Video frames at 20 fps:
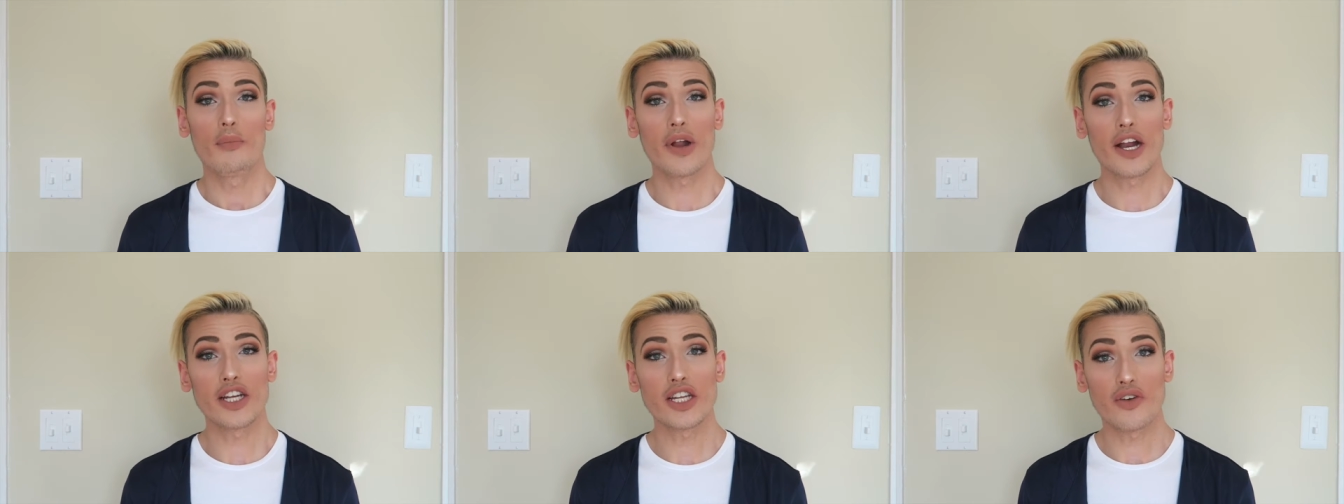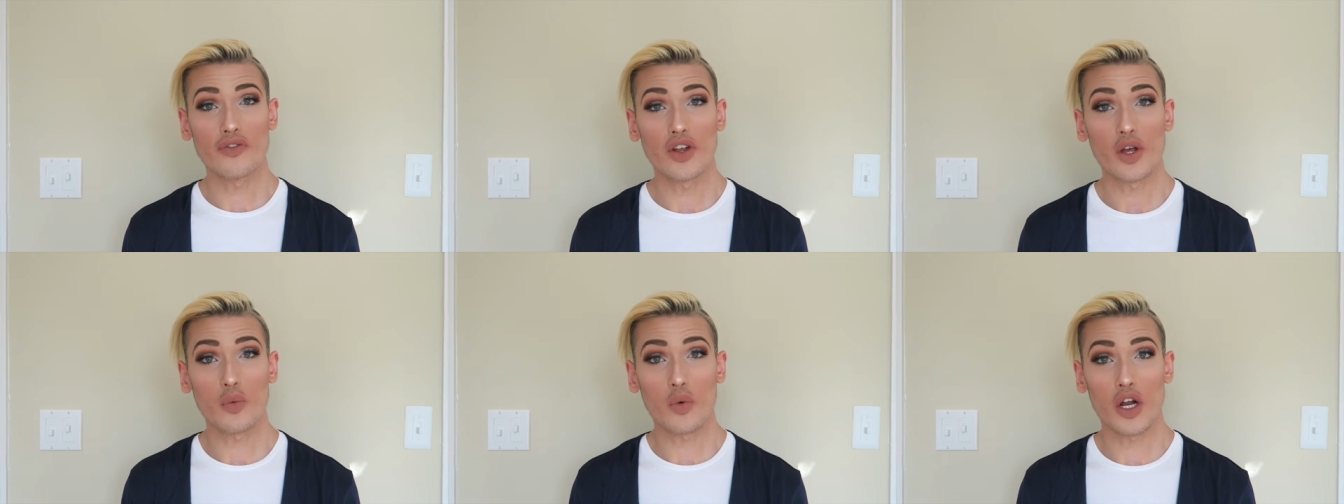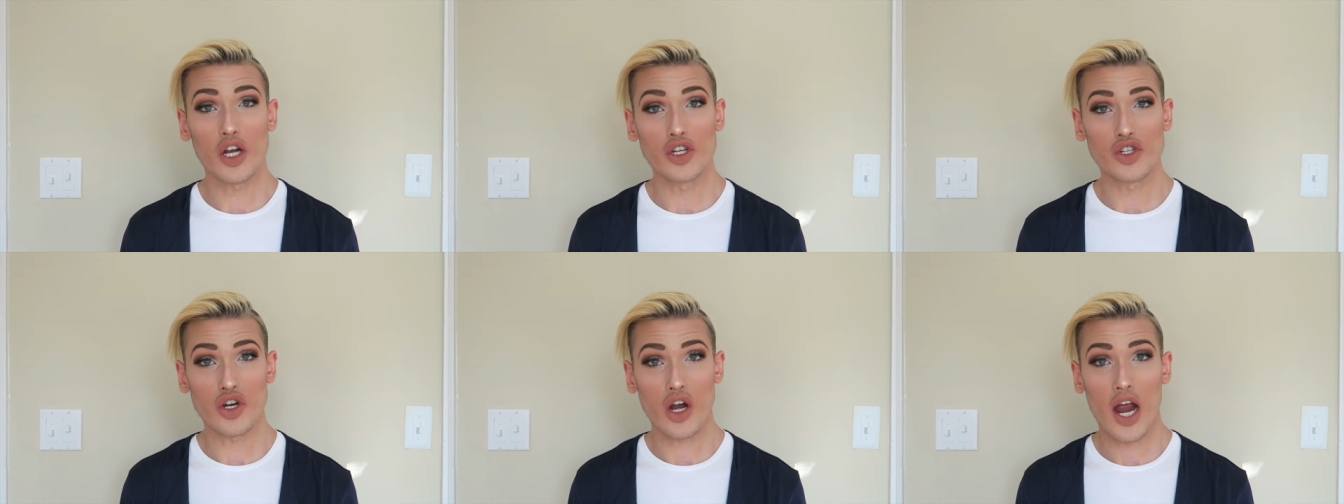but I definitely
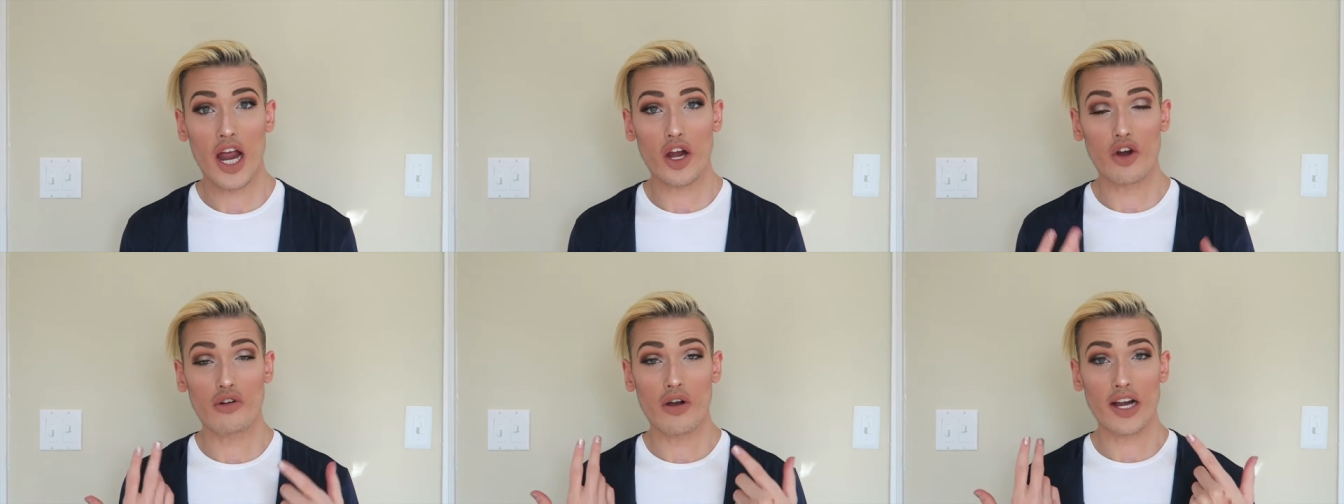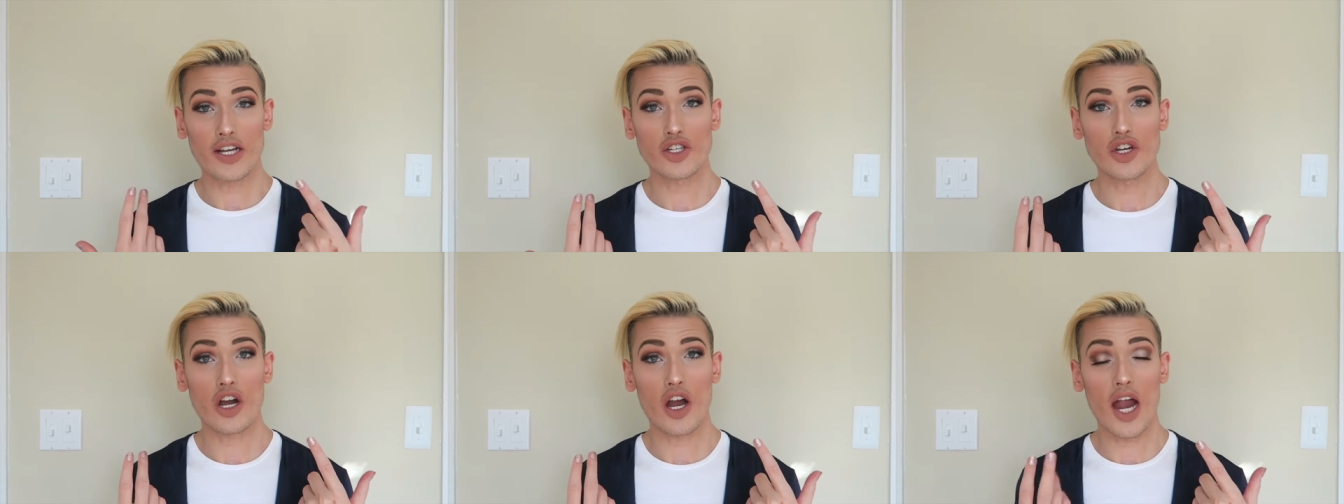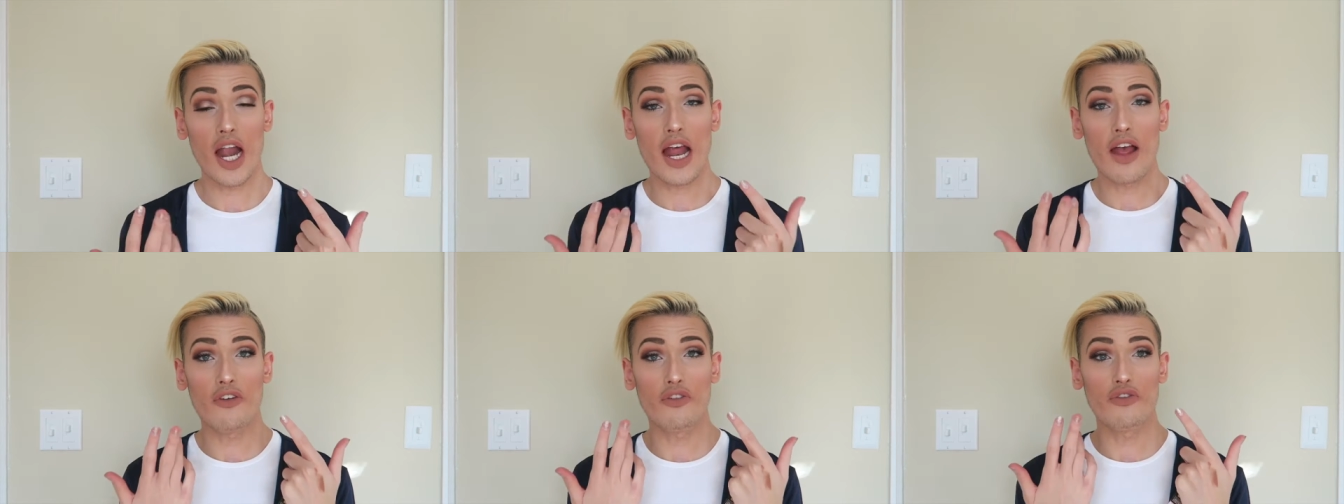want to try corrector.
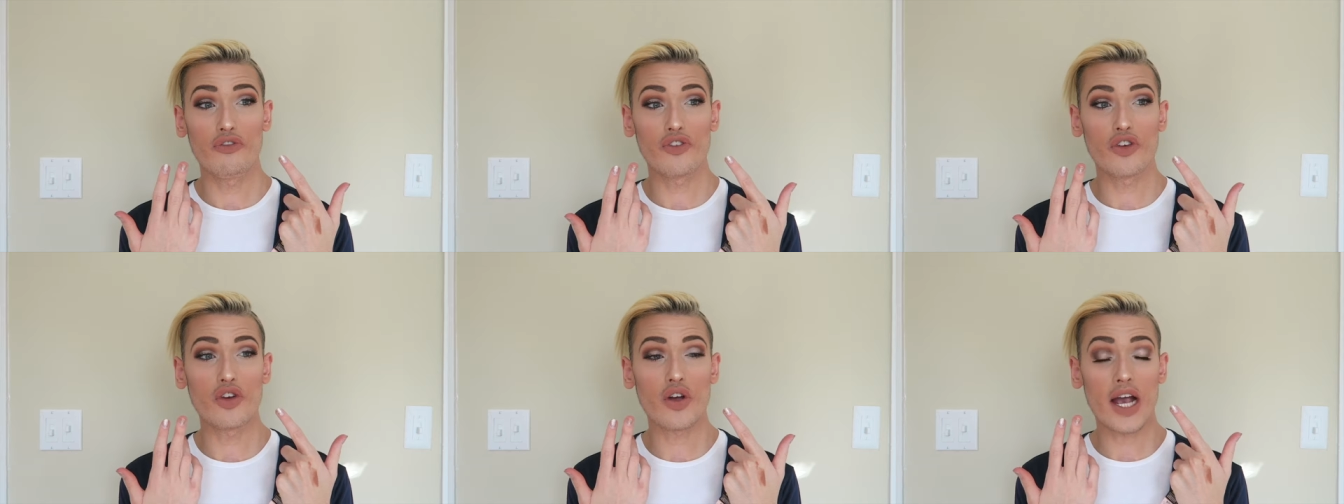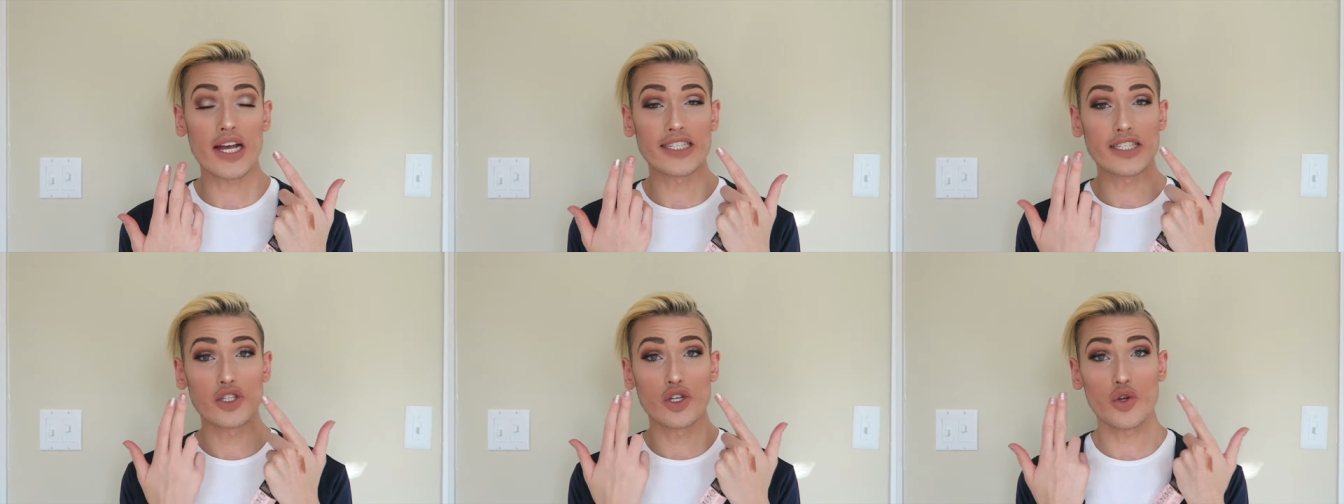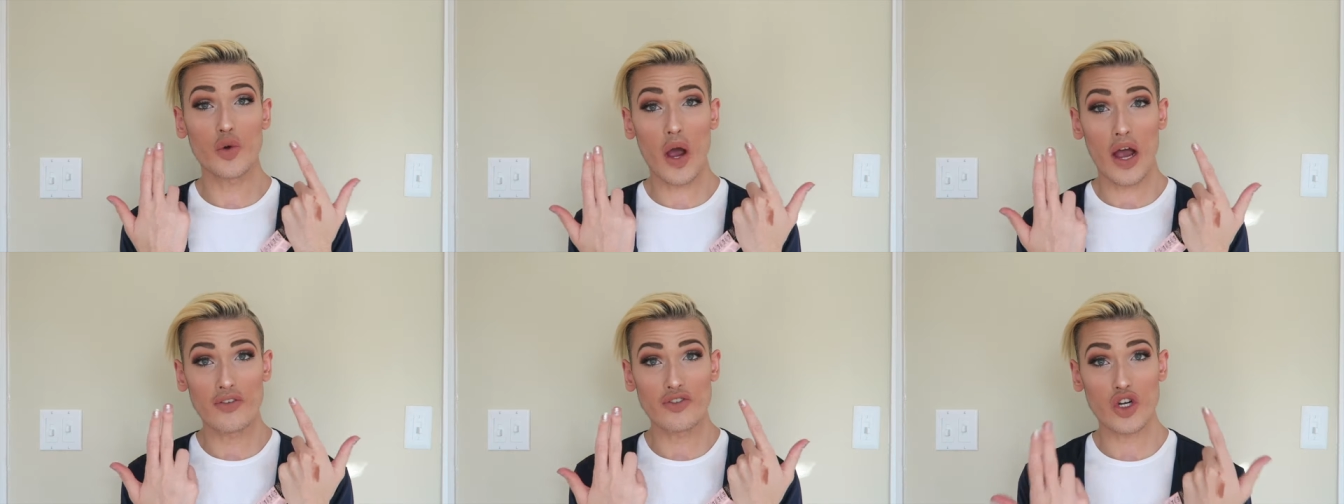If you guys
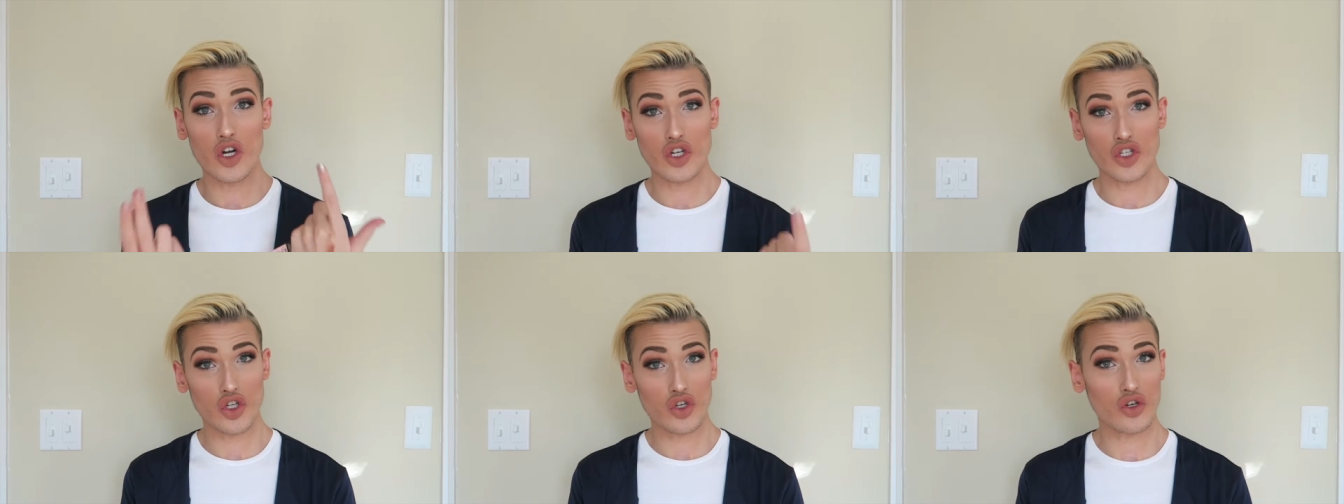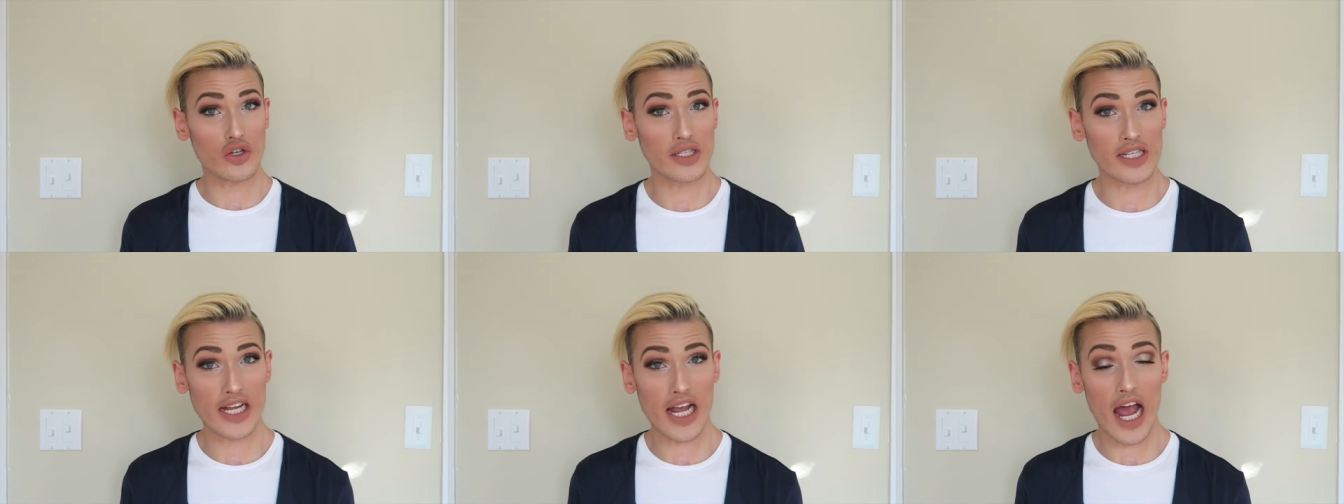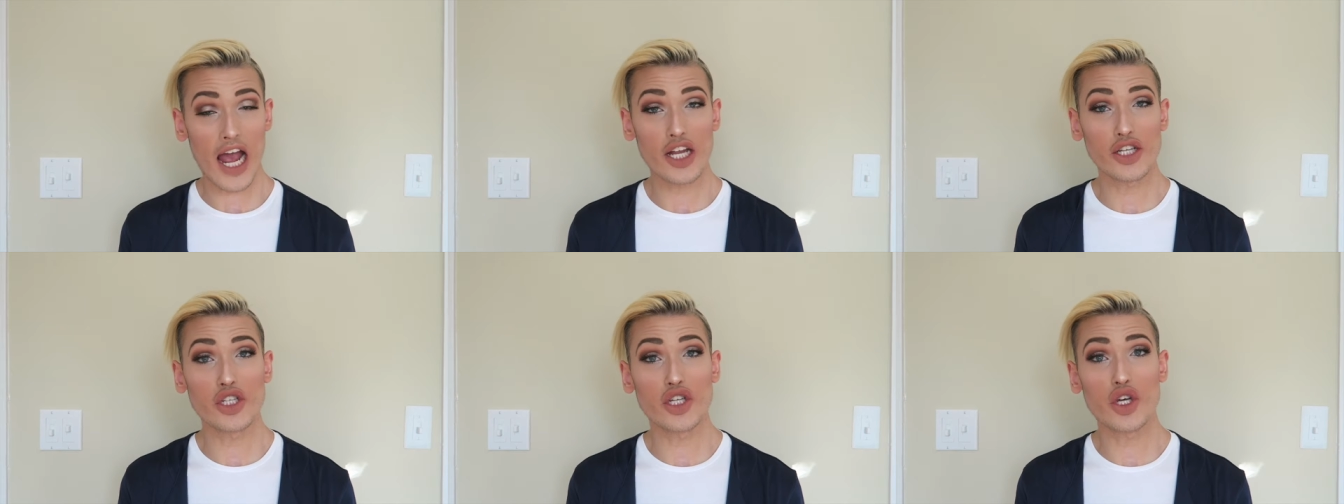do have dark circles
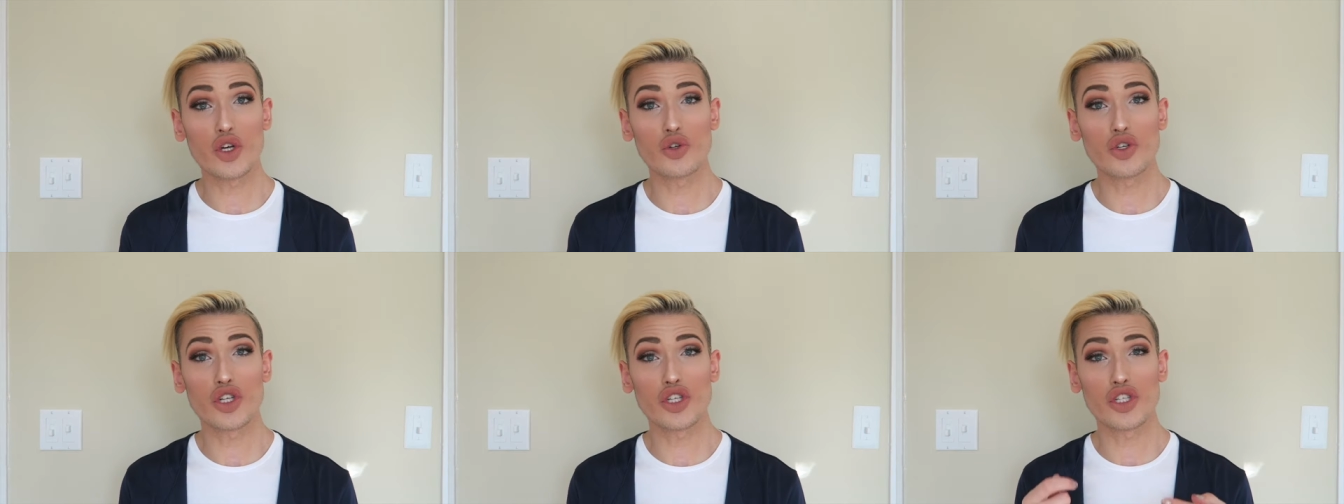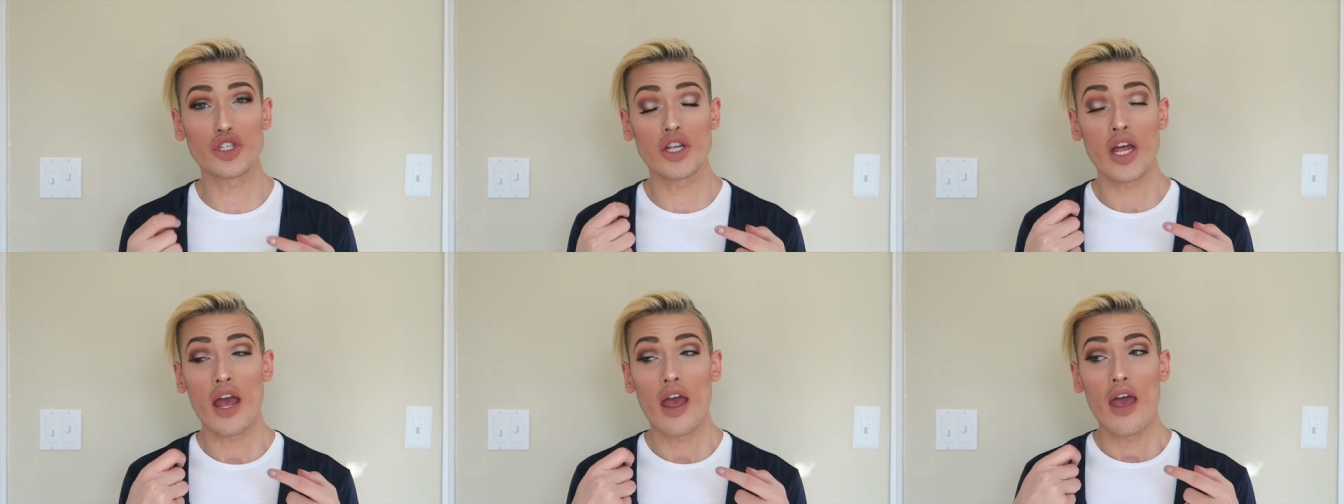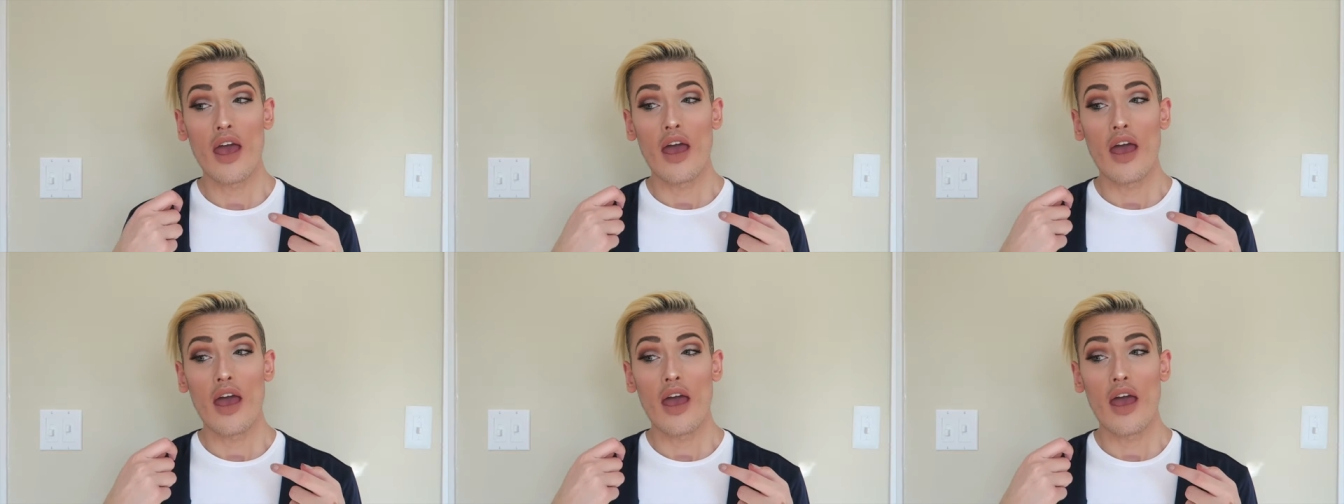like I do, just